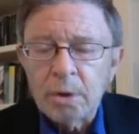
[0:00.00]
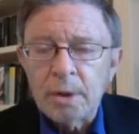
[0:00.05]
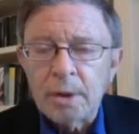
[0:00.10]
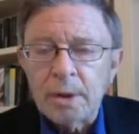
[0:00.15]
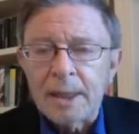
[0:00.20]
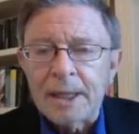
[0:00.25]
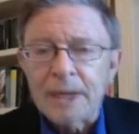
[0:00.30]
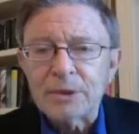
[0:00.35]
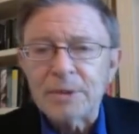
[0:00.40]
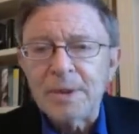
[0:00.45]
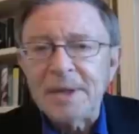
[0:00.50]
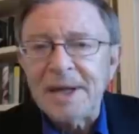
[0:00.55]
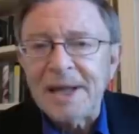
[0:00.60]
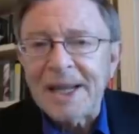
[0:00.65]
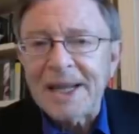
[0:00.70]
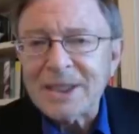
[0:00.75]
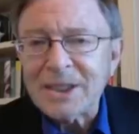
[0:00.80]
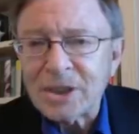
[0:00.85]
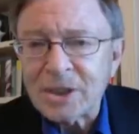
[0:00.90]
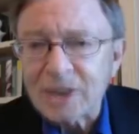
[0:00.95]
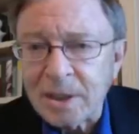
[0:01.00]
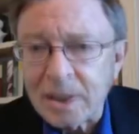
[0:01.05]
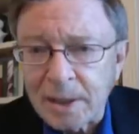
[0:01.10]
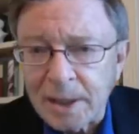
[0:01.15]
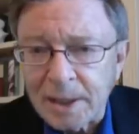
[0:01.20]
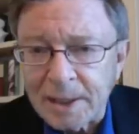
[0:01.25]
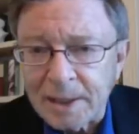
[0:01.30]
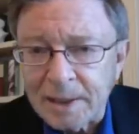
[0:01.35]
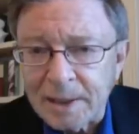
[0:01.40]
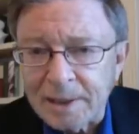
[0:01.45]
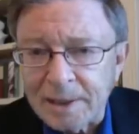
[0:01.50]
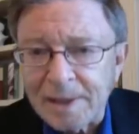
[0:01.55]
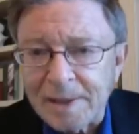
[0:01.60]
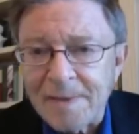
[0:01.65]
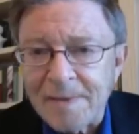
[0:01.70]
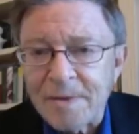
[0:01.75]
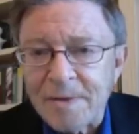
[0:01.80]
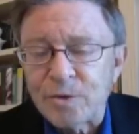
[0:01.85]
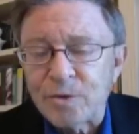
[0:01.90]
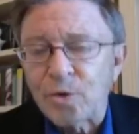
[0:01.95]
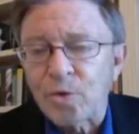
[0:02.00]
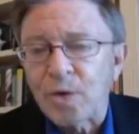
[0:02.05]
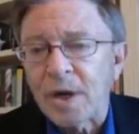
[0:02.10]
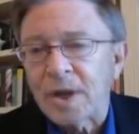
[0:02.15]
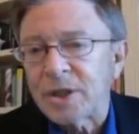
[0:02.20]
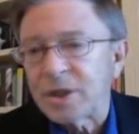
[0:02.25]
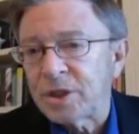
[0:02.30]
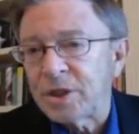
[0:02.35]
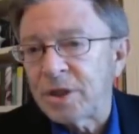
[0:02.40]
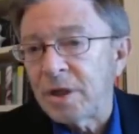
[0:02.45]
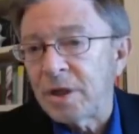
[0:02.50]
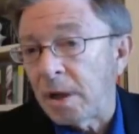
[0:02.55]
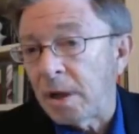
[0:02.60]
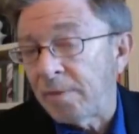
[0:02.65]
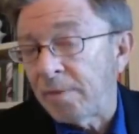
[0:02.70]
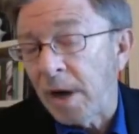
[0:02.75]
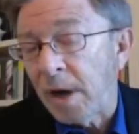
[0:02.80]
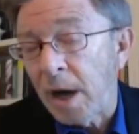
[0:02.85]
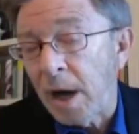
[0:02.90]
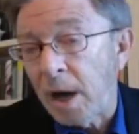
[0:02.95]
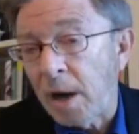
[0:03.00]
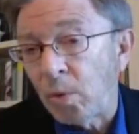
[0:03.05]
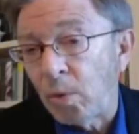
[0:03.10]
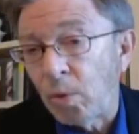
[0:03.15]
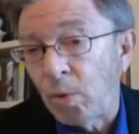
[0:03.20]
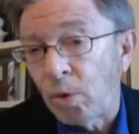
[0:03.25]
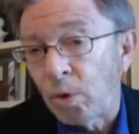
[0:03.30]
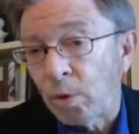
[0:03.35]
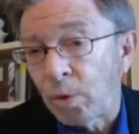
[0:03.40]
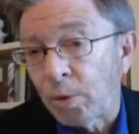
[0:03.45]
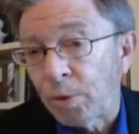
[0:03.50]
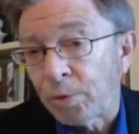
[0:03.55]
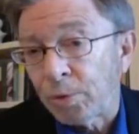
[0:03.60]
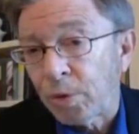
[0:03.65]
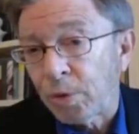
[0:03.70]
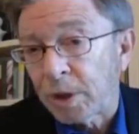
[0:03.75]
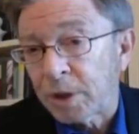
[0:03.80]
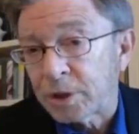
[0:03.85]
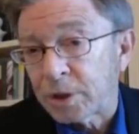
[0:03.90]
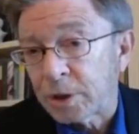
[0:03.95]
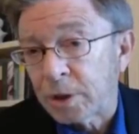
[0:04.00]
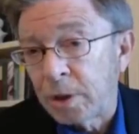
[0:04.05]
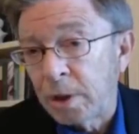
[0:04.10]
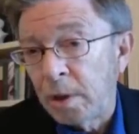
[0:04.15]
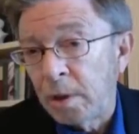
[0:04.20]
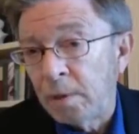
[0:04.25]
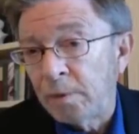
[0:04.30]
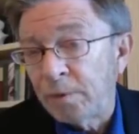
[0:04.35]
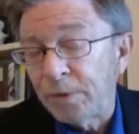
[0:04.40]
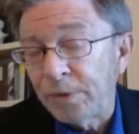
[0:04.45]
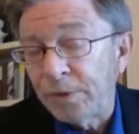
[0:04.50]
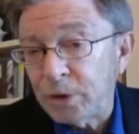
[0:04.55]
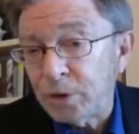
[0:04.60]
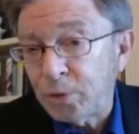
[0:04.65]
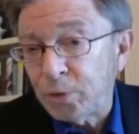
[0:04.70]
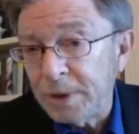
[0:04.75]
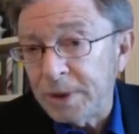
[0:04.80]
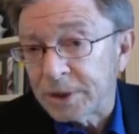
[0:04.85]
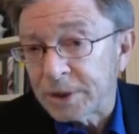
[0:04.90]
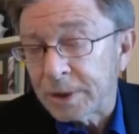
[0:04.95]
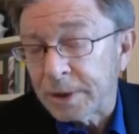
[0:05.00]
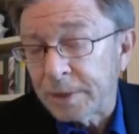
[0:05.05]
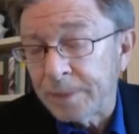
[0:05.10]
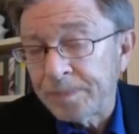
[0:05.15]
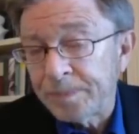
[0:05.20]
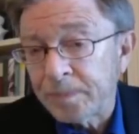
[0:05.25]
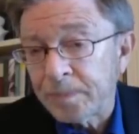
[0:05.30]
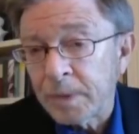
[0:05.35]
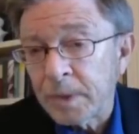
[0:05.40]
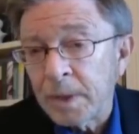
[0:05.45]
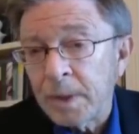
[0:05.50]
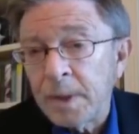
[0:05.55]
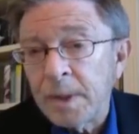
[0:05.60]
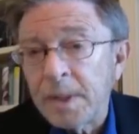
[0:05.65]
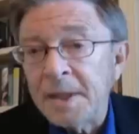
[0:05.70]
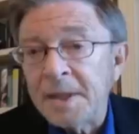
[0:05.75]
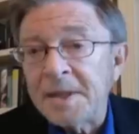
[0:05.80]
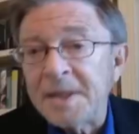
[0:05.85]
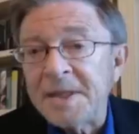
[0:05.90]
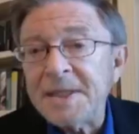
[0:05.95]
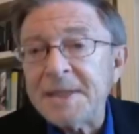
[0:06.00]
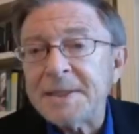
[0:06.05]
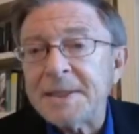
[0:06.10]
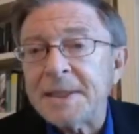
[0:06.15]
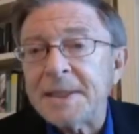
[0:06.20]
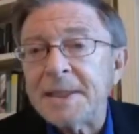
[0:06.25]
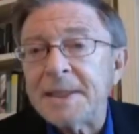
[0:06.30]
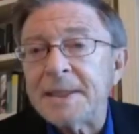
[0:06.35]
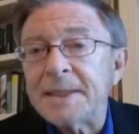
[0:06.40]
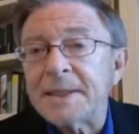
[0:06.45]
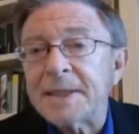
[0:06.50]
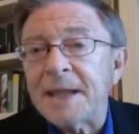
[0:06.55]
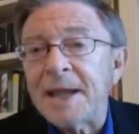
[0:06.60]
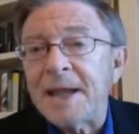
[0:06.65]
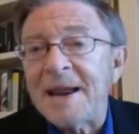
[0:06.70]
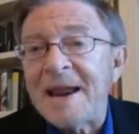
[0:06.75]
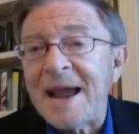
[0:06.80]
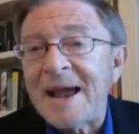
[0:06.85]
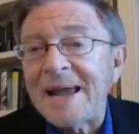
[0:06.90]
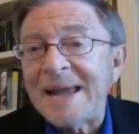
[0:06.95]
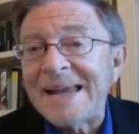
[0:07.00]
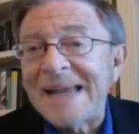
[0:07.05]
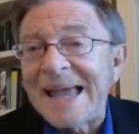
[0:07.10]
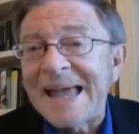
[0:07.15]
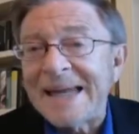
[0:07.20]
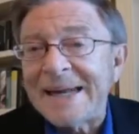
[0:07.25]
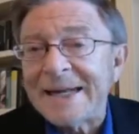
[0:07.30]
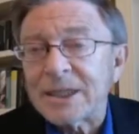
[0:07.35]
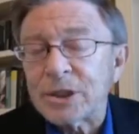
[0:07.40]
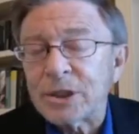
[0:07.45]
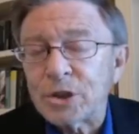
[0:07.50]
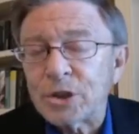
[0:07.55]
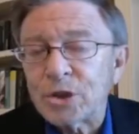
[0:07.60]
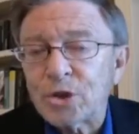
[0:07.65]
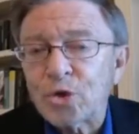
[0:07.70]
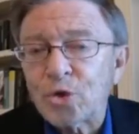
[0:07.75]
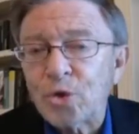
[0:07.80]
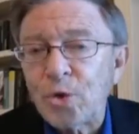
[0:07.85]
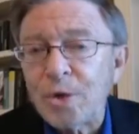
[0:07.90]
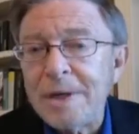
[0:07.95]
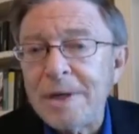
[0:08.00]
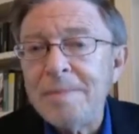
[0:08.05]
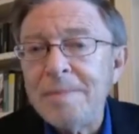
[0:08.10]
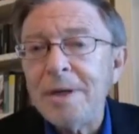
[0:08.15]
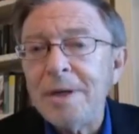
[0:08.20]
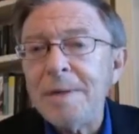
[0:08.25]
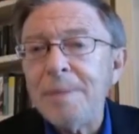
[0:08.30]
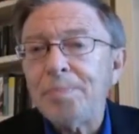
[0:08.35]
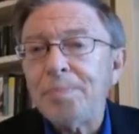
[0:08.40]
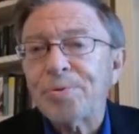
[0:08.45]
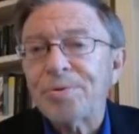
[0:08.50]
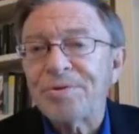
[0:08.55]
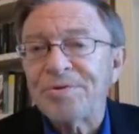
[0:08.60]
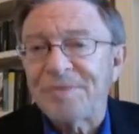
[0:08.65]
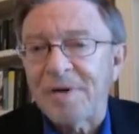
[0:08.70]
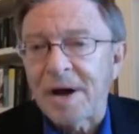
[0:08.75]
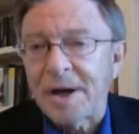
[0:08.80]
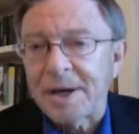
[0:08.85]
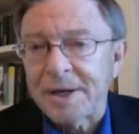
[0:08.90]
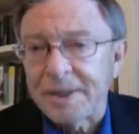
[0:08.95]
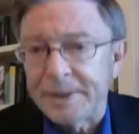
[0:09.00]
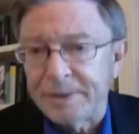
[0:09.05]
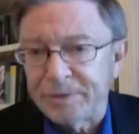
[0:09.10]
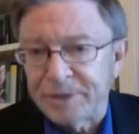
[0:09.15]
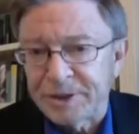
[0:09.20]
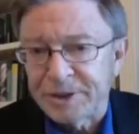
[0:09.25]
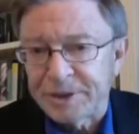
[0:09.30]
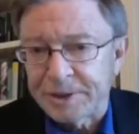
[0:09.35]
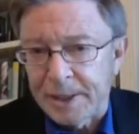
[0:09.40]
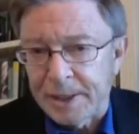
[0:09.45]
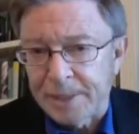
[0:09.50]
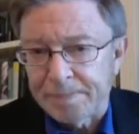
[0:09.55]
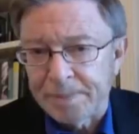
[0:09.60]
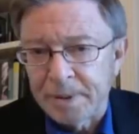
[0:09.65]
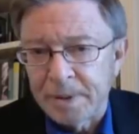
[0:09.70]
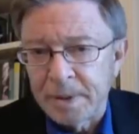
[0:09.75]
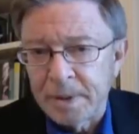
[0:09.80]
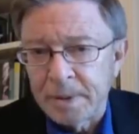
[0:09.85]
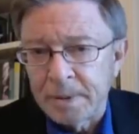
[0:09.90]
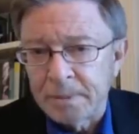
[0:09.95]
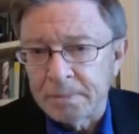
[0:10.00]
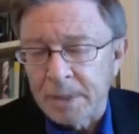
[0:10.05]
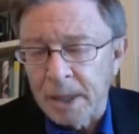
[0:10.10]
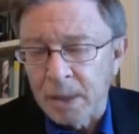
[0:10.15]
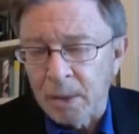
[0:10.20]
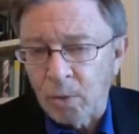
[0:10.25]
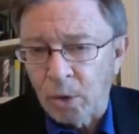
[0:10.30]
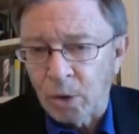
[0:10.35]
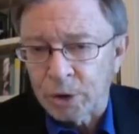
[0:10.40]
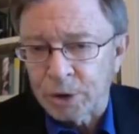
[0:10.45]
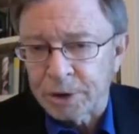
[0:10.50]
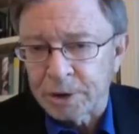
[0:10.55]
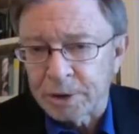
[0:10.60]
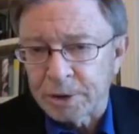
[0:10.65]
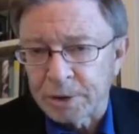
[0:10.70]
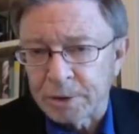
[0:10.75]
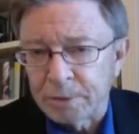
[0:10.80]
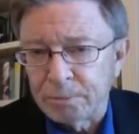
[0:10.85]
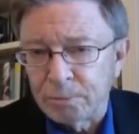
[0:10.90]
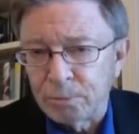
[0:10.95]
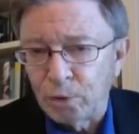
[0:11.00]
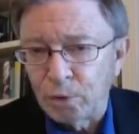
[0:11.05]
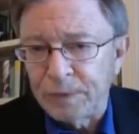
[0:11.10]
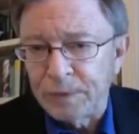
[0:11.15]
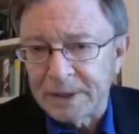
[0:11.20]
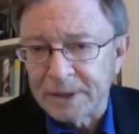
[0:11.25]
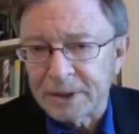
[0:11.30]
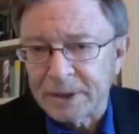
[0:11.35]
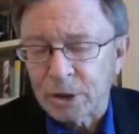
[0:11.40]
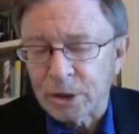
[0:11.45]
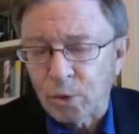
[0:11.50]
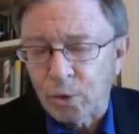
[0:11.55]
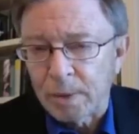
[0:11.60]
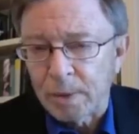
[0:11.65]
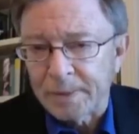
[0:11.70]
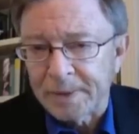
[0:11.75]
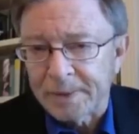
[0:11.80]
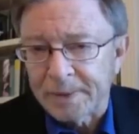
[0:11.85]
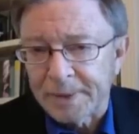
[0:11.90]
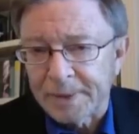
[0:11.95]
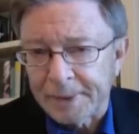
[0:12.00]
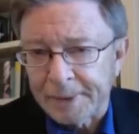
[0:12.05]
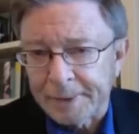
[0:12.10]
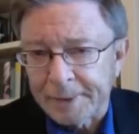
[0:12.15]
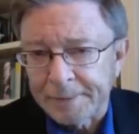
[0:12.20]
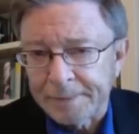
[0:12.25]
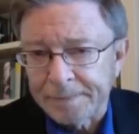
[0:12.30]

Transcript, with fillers: has been escalated in the direction of a hot war with Russia. For this reason, this is an extremely provocative step by Washington, moving this equipment there.